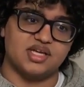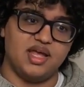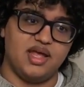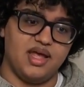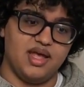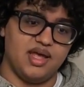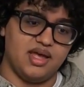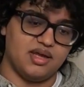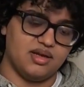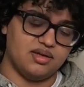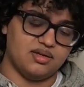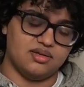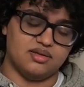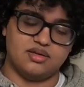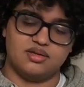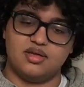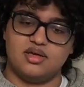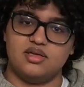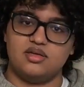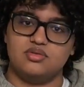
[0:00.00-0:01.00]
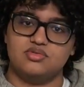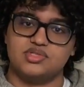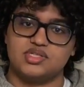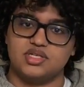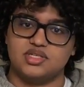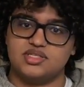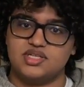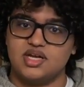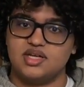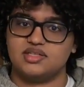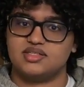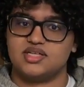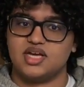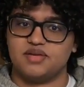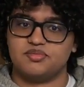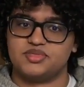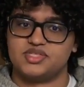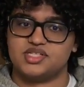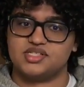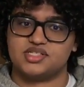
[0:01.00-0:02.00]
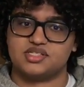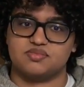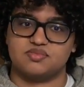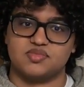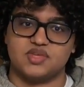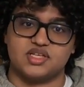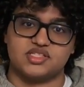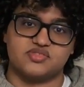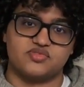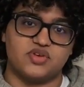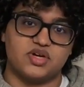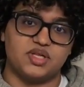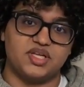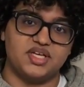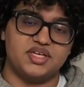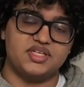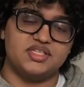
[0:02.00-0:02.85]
and they use a data type system that's fairly